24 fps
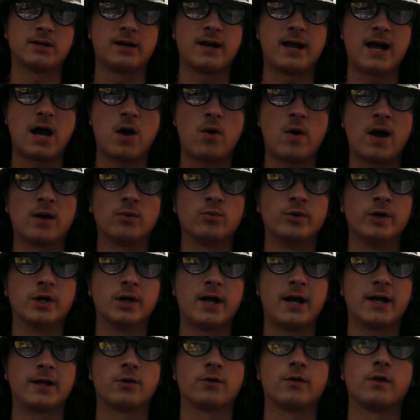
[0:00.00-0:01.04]
it out, I
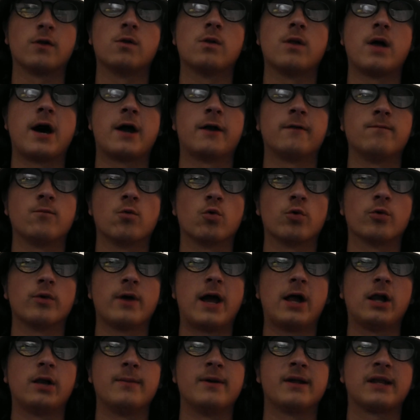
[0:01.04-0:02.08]
realized there's a lot of more
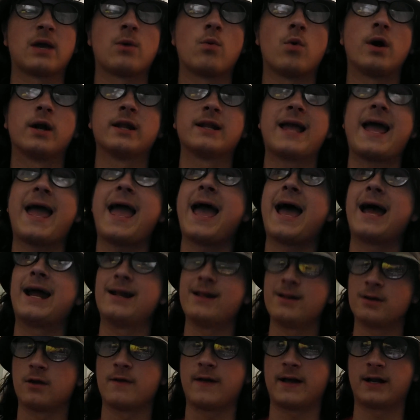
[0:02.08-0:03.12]
elements I wanted to add
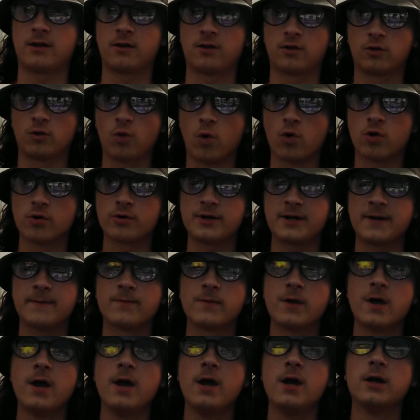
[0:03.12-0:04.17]
into that story.
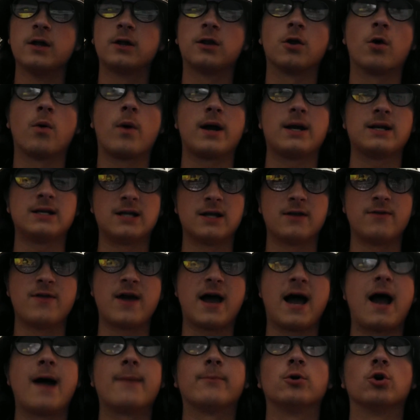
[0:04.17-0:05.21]
So I did
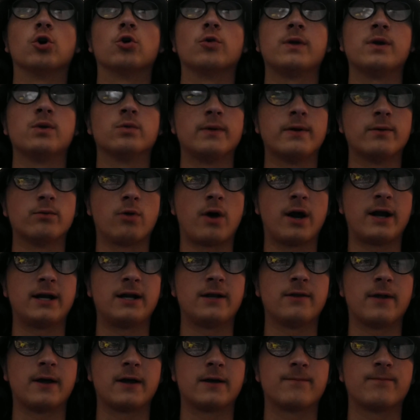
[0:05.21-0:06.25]
that. I'm currently
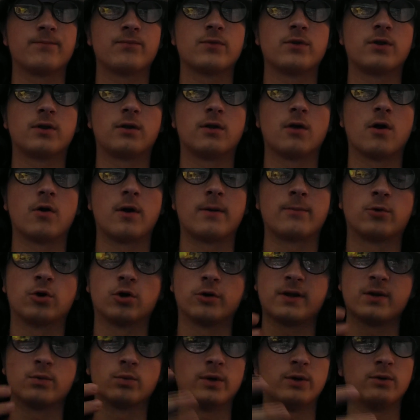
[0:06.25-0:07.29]
rewriting
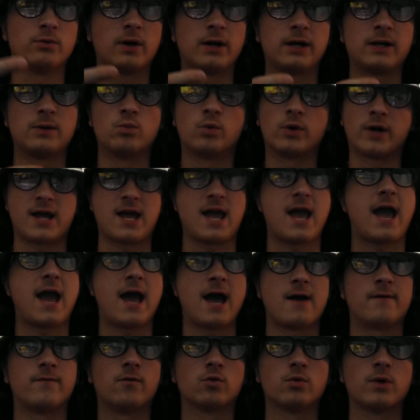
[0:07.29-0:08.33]
what I
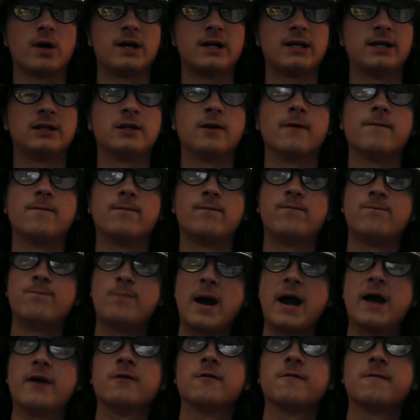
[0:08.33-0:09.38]
have already to
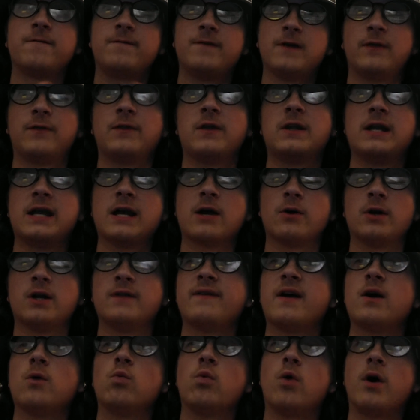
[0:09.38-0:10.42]
better fit the
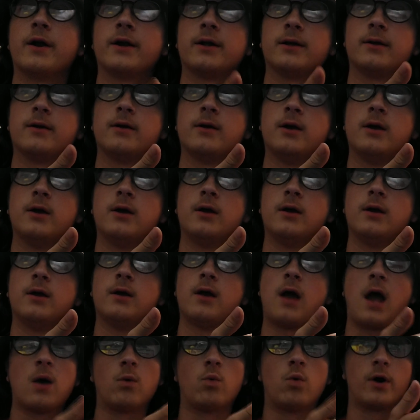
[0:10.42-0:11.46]
narrative I wanna
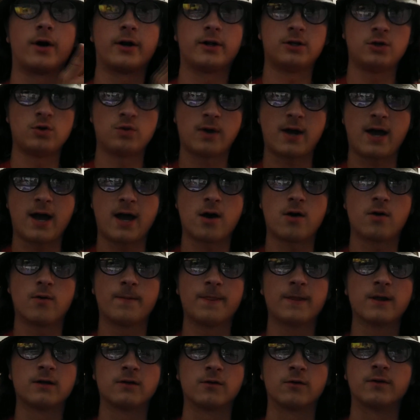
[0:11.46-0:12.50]
do now.
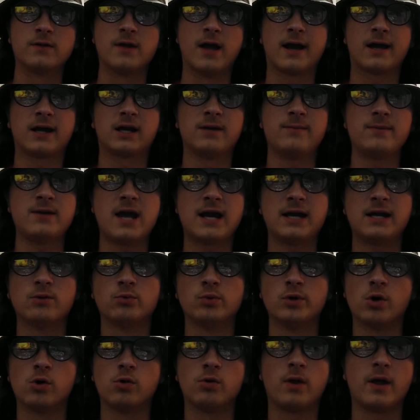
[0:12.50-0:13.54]
There's not gonna be any
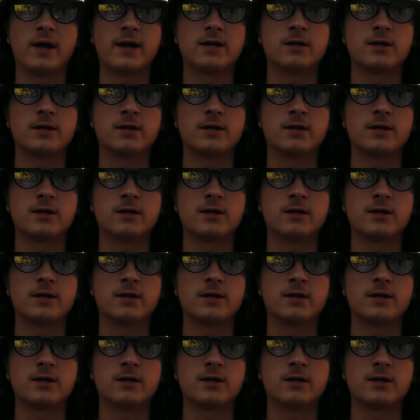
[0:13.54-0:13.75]
real